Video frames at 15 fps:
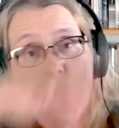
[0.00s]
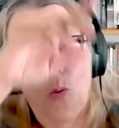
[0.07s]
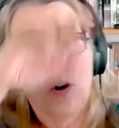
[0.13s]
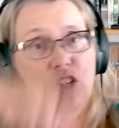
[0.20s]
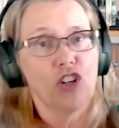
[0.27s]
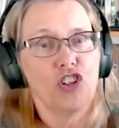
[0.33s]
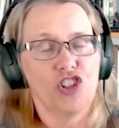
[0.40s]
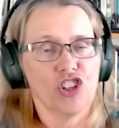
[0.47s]
one
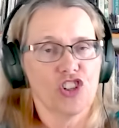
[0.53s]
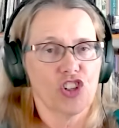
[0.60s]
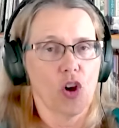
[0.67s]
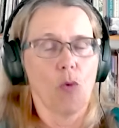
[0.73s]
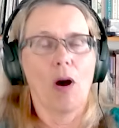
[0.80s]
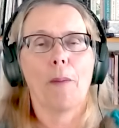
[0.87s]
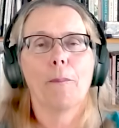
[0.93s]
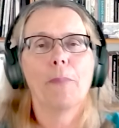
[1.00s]
could just go
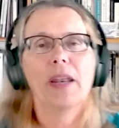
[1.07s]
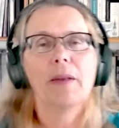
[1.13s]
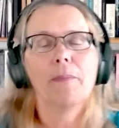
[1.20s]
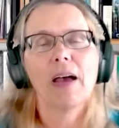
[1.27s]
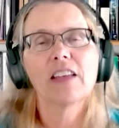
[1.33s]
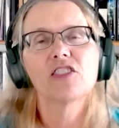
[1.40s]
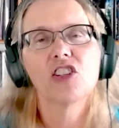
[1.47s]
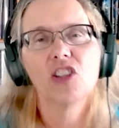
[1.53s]
up. But in
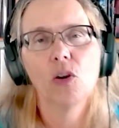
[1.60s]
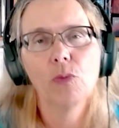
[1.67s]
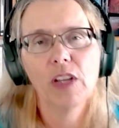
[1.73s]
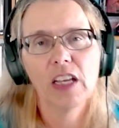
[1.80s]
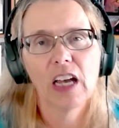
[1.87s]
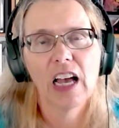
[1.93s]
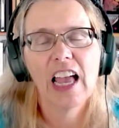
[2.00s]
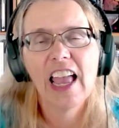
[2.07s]

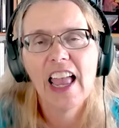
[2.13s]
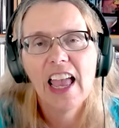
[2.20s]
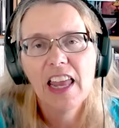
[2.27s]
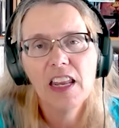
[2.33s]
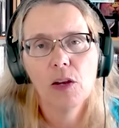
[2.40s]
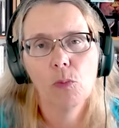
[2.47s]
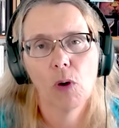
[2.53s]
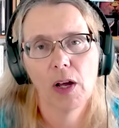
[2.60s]
Macedonia,
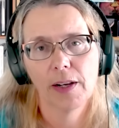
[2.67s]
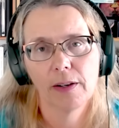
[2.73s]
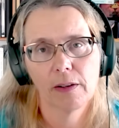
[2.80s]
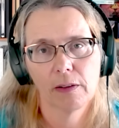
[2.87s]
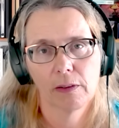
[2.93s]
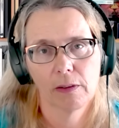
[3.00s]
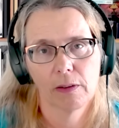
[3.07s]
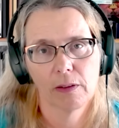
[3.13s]
anyone
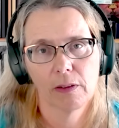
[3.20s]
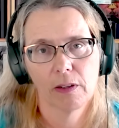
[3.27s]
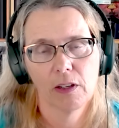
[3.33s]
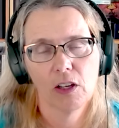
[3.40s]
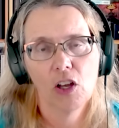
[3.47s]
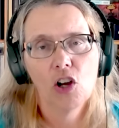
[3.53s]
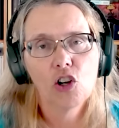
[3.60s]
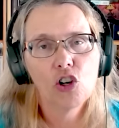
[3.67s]

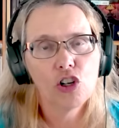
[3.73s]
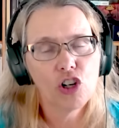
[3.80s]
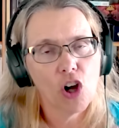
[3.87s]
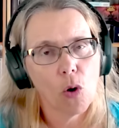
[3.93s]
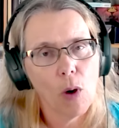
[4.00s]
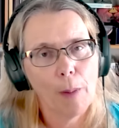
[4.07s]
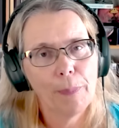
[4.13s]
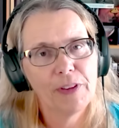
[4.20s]
could
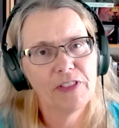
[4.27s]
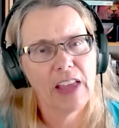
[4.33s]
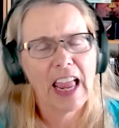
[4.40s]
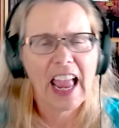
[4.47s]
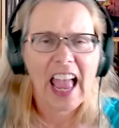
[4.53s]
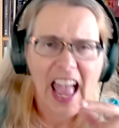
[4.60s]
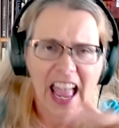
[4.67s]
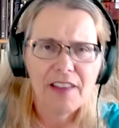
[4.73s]
go up and say,
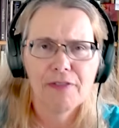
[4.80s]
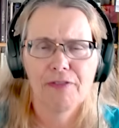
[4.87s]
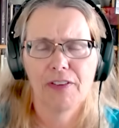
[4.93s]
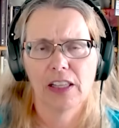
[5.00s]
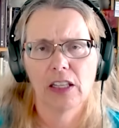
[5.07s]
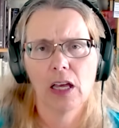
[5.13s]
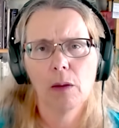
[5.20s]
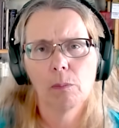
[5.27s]
hey,
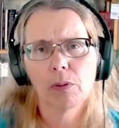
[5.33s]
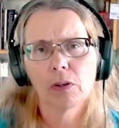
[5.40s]
Philip.